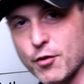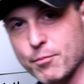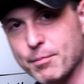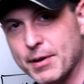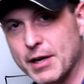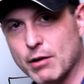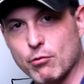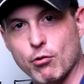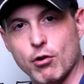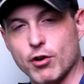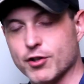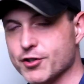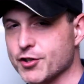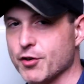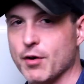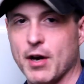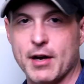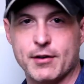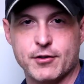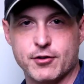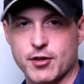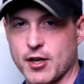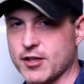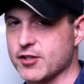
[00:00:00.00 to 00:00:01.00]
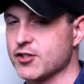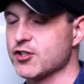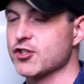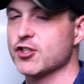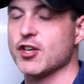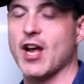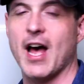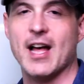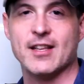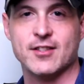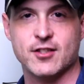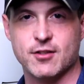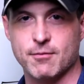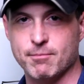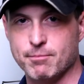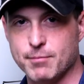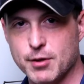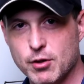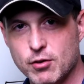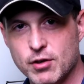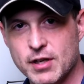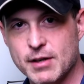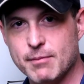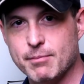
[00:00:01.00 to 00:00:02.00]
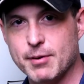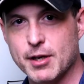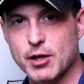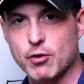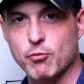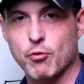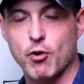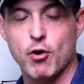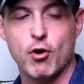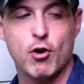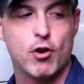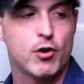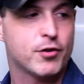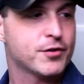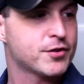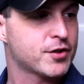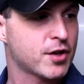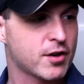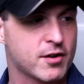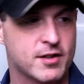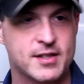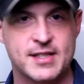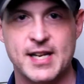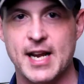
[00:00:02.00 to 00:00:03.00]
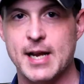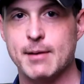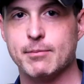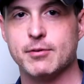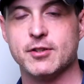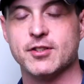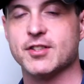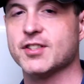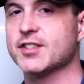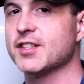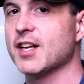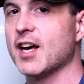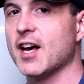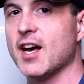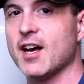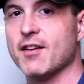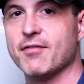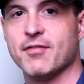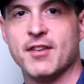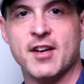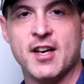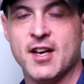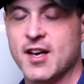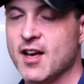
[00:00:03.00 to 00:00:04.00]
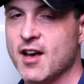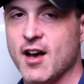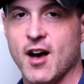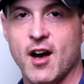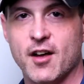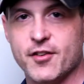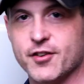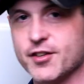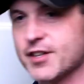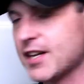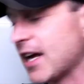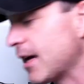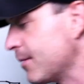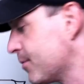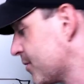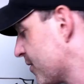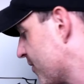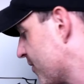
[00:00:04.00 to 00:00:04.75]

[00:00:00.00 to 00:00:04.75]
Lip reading: B-roll. So I just shot some beauty B-roll, turntable stuff, other types